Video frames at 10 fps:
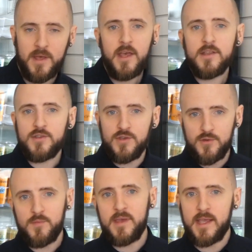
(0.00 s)
up to
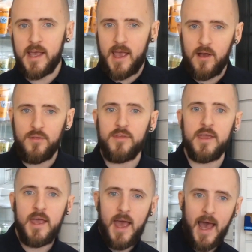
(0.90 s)
you being a
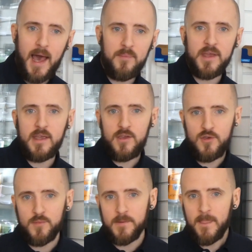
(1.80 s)
healthy, happy
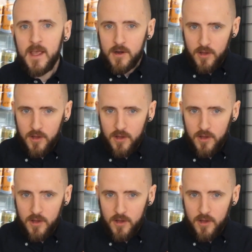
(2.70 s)
human.